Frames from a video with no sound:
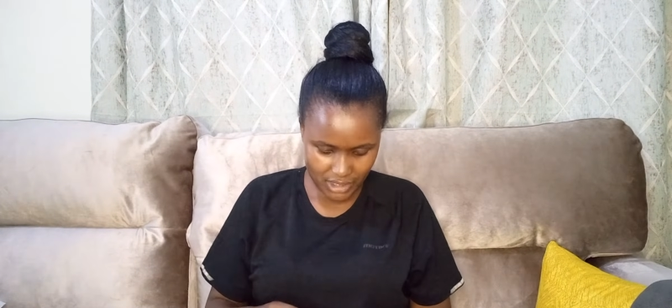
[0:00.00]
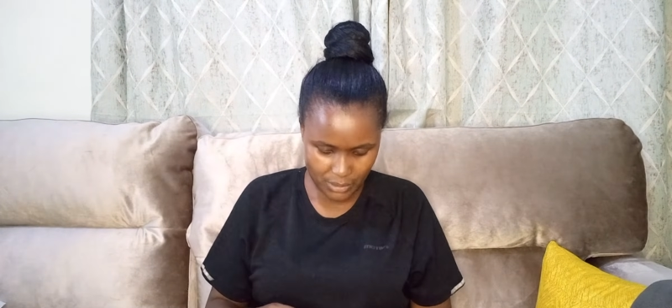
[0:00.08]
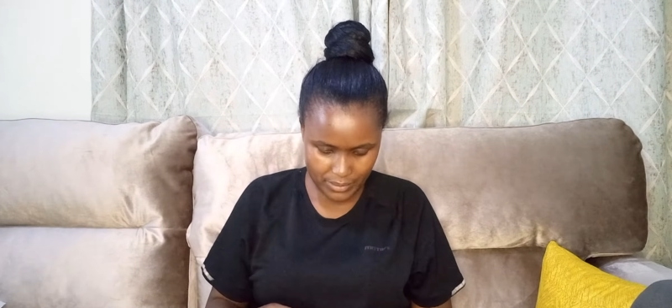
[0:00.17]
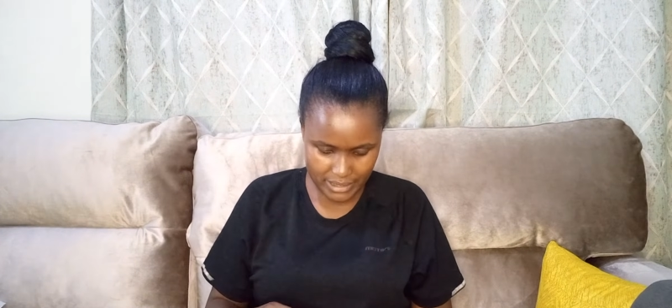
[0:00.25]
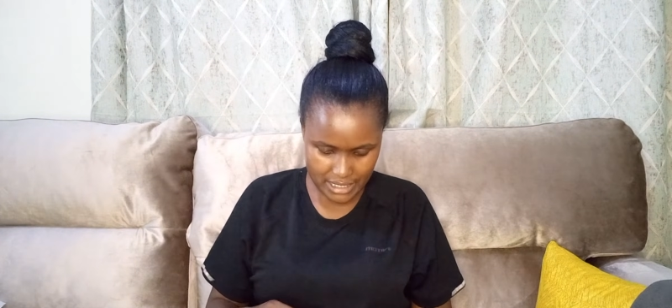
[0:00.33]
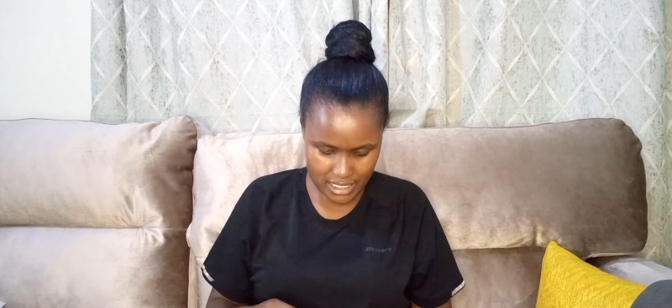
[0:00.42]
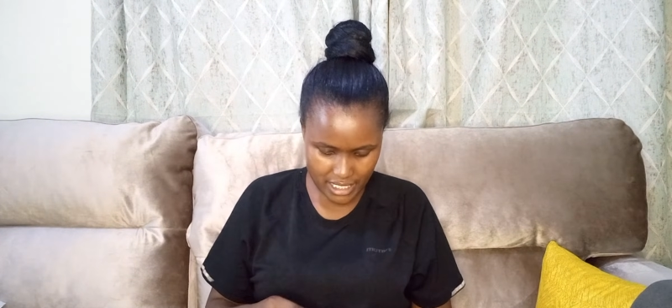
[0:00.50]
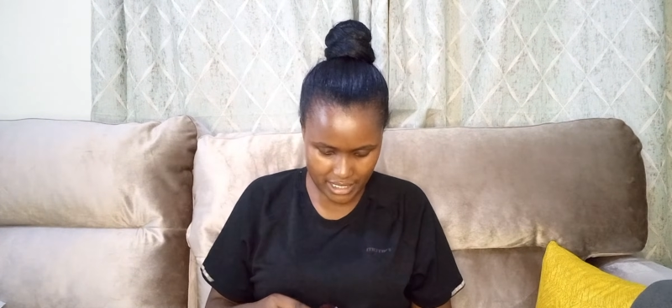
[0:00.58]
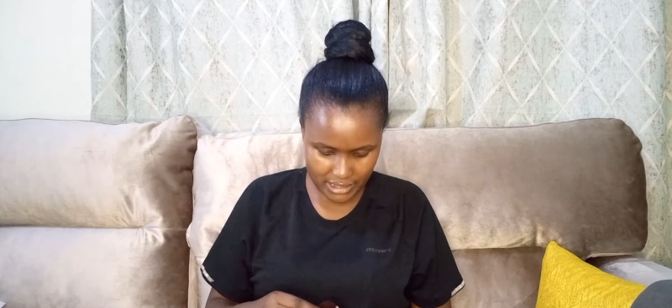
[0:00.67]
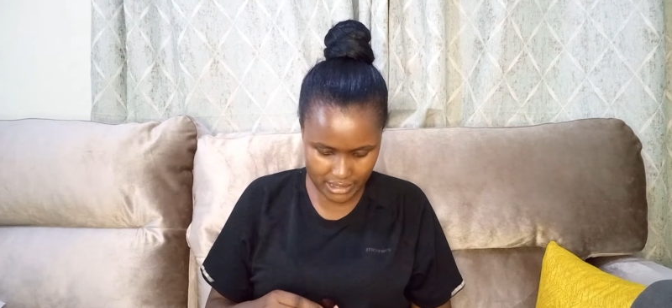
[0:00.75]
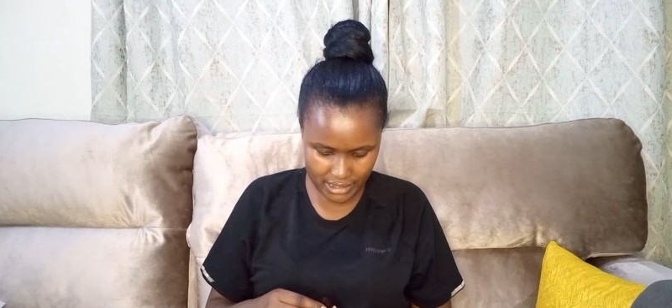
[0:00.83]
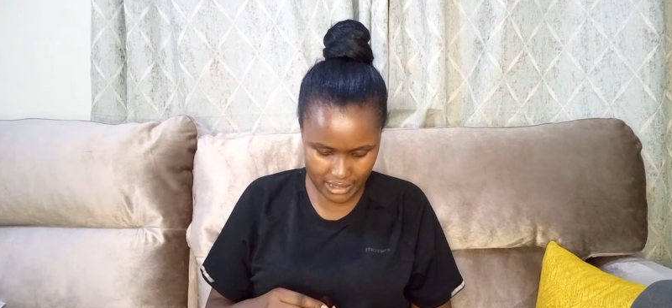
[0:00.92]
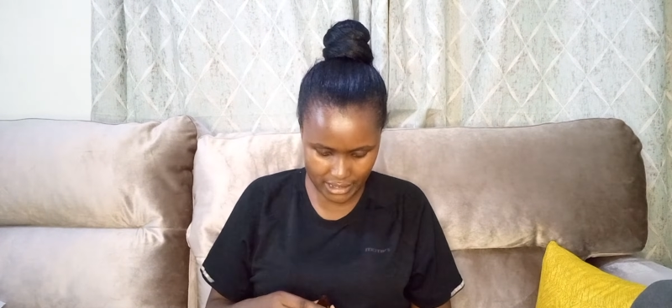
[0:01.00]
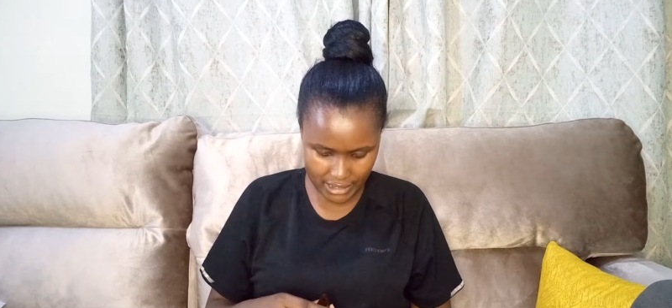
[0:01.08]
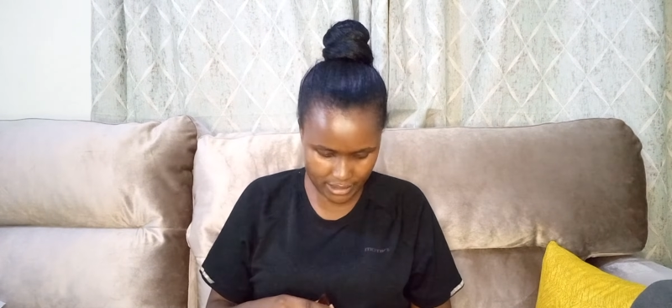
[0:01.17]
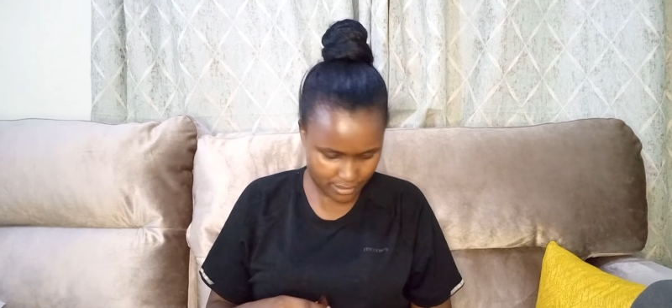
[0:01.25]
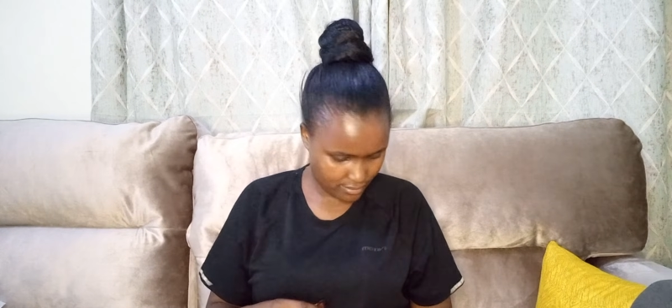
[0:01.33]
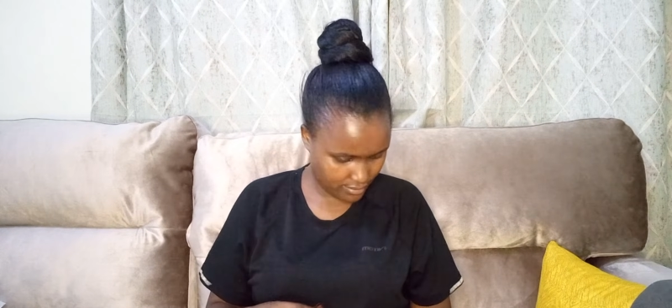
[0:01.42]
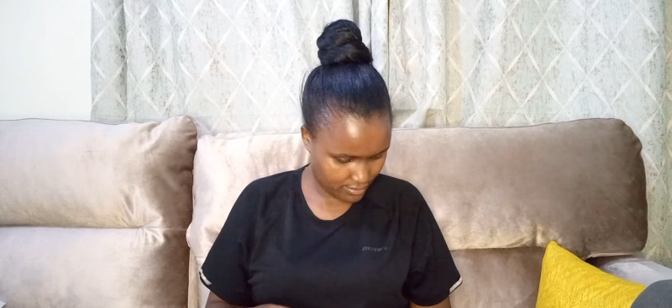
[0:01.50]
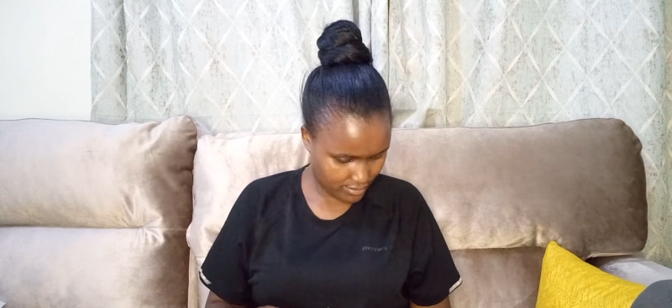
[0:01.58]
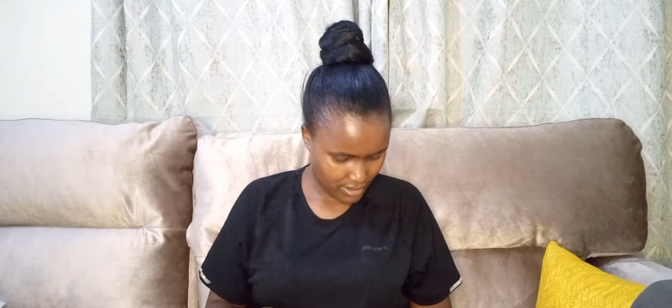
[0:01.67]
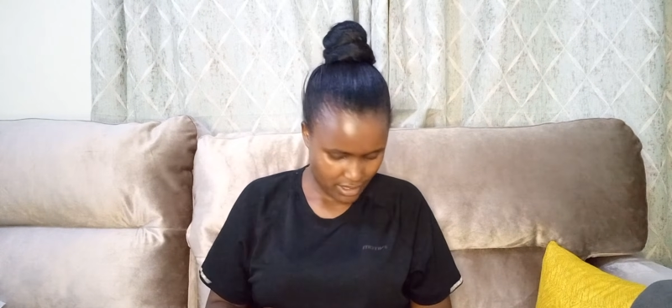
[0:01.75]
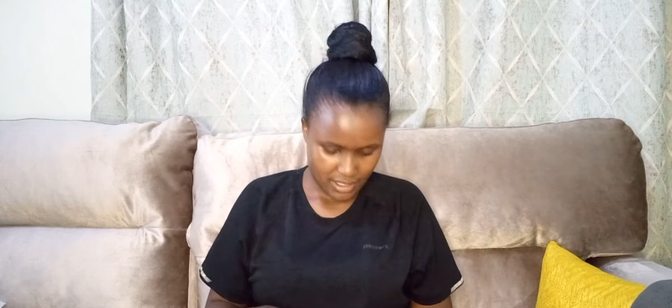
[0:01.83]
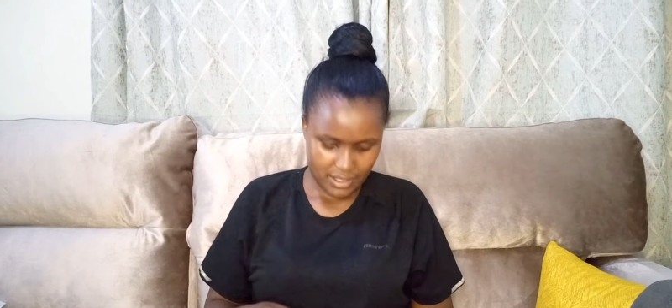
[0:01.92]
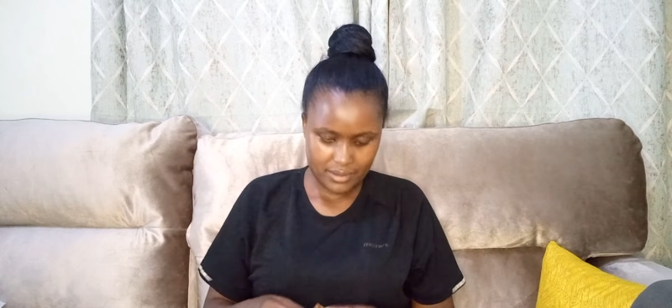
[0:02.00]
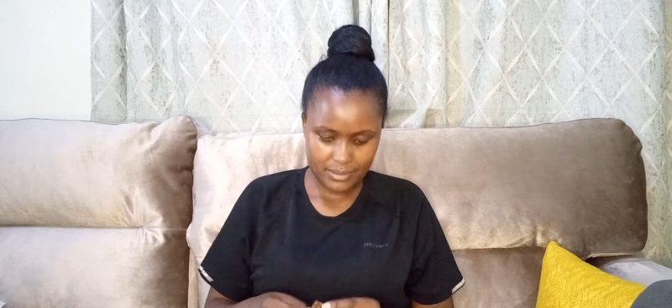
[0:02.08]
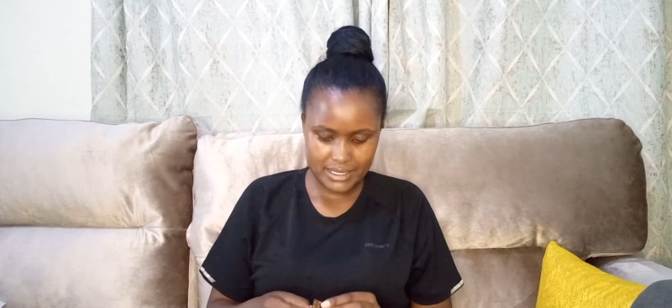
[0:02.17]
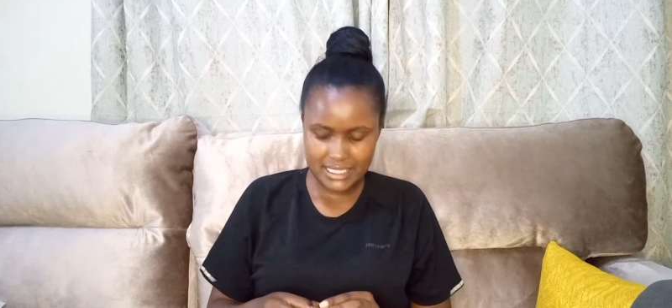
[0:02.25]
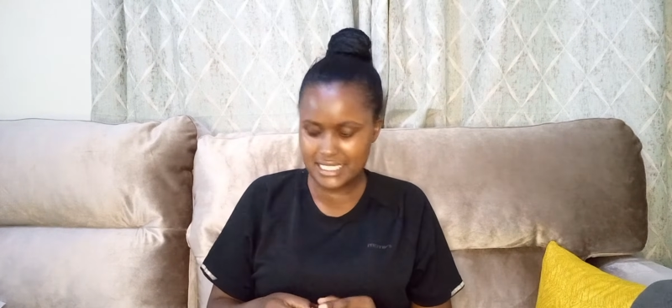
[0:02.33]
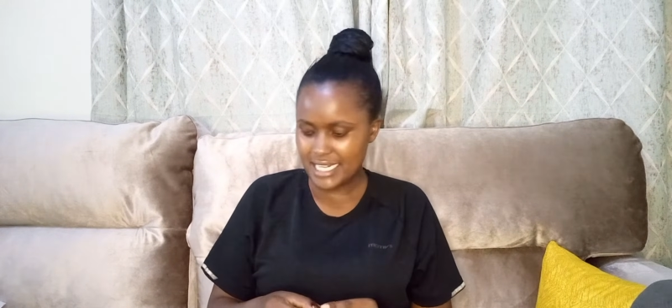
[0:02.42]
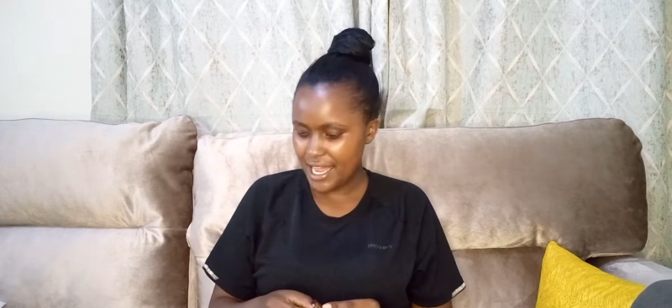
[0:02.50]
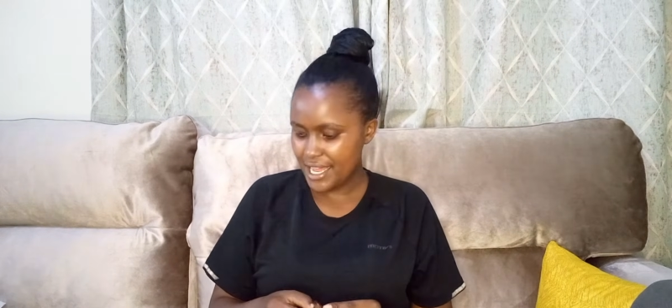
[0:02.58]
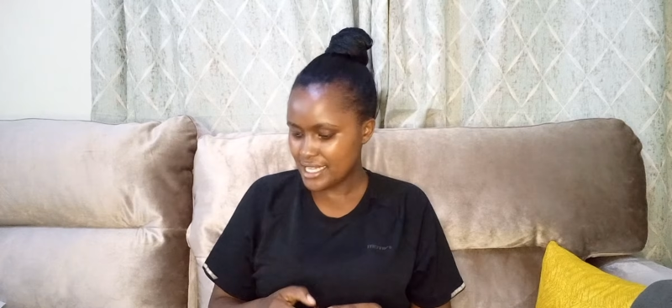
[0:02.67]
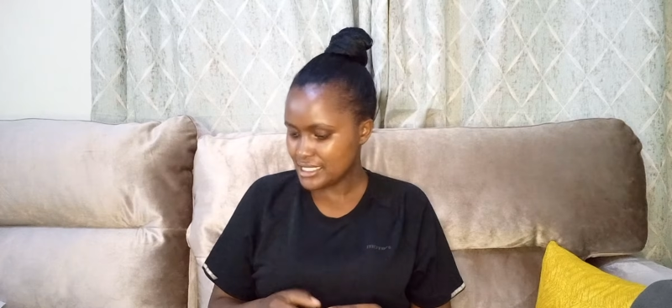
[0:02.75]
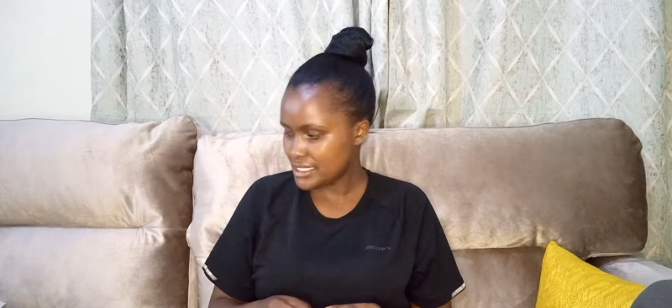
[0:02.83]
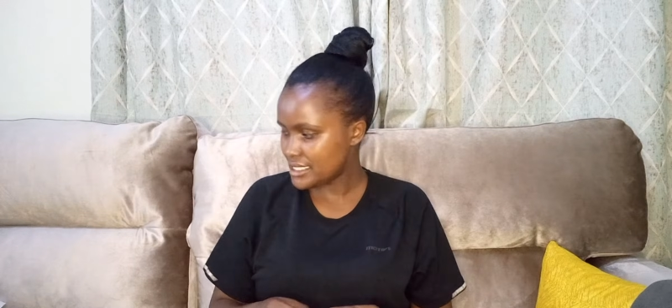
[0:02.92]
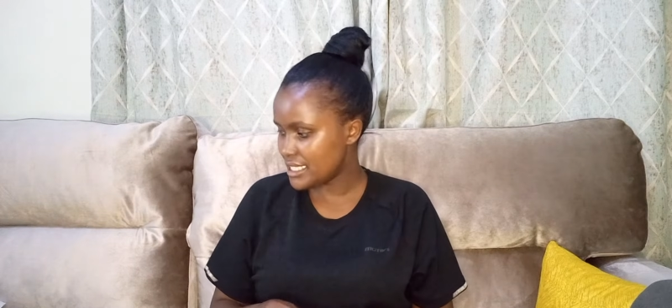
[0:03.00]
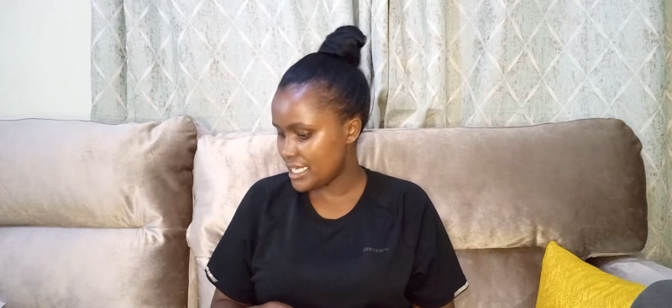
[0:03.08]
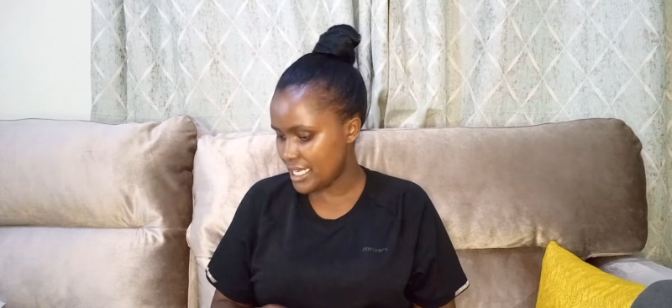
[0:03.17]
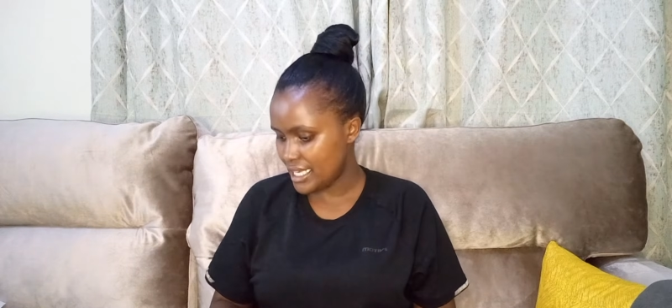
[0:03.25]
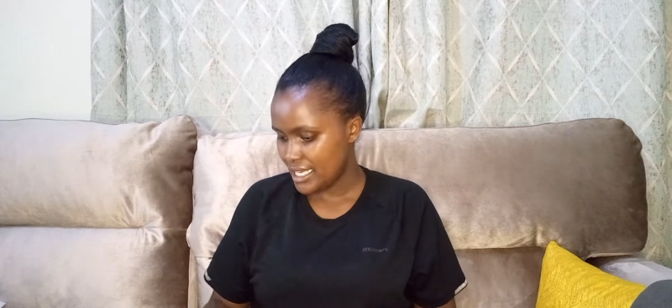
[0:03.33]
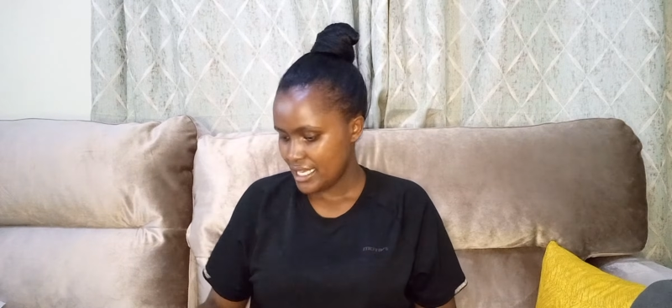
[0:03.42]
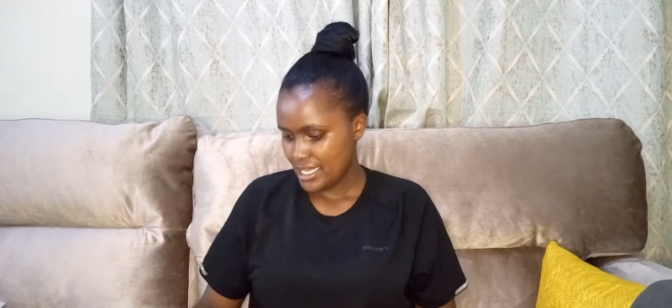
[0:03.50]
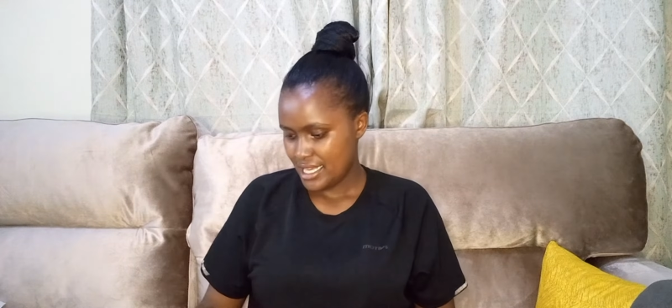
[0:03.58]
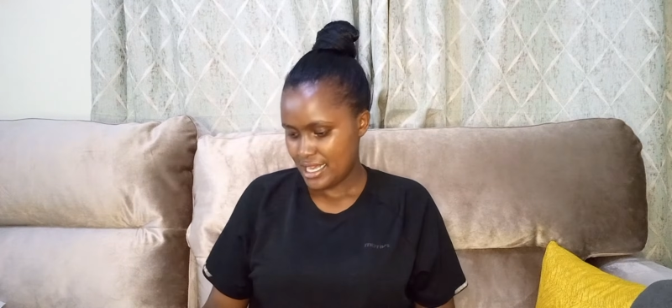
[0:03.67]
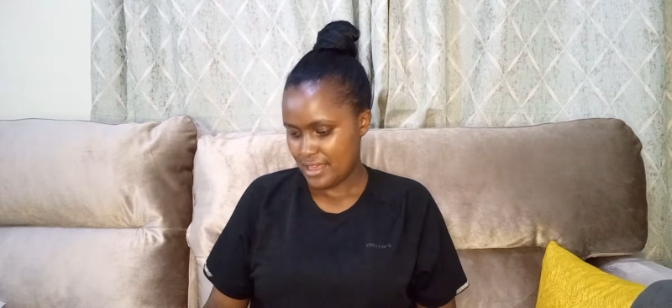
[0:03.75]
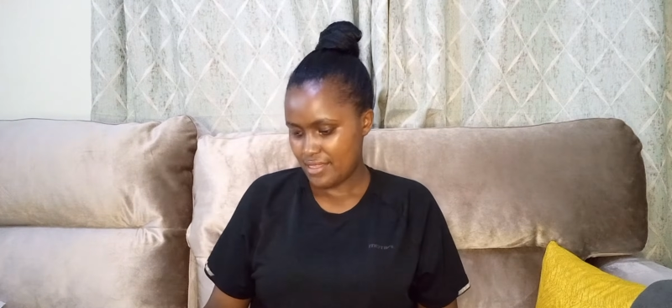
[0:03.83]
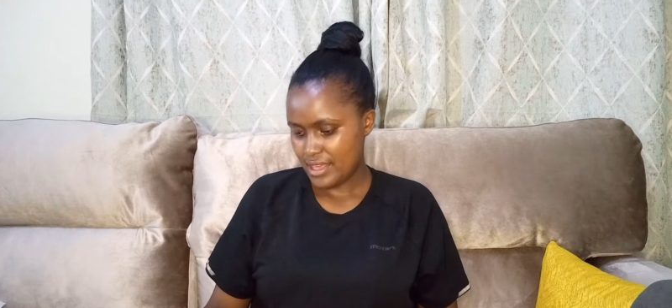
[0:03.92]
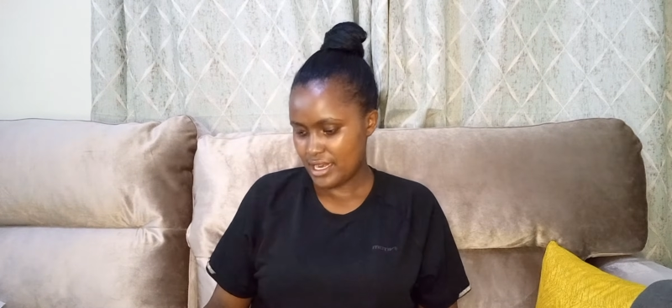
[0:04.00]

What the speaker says: we'll try and see. And